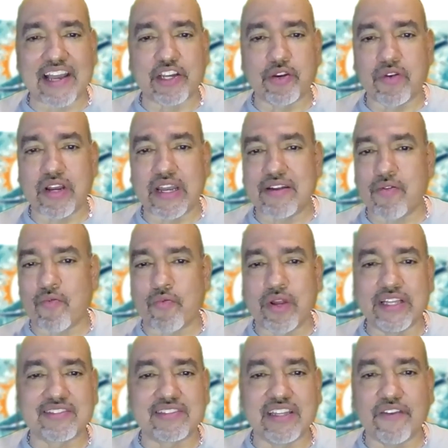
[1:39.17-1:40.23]
accurate,
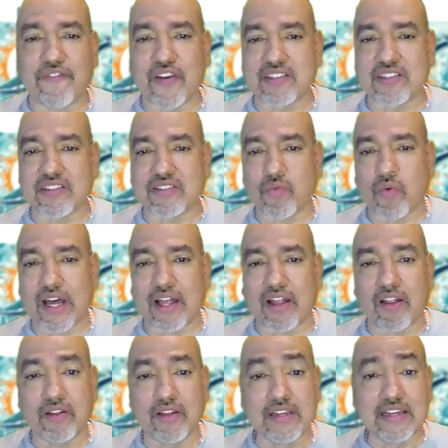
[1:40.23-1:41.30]
reads defense as
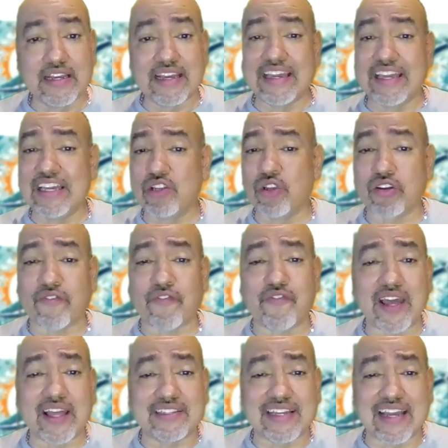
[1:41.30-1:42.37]
well. He
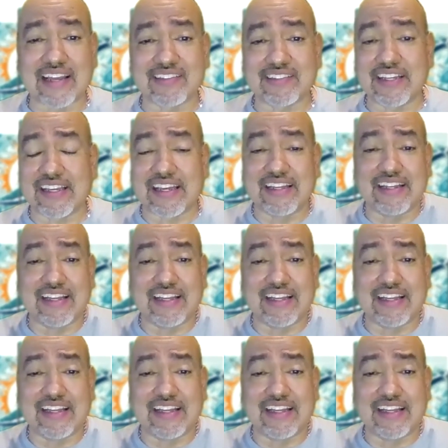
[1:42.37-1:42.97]
looked fantastic.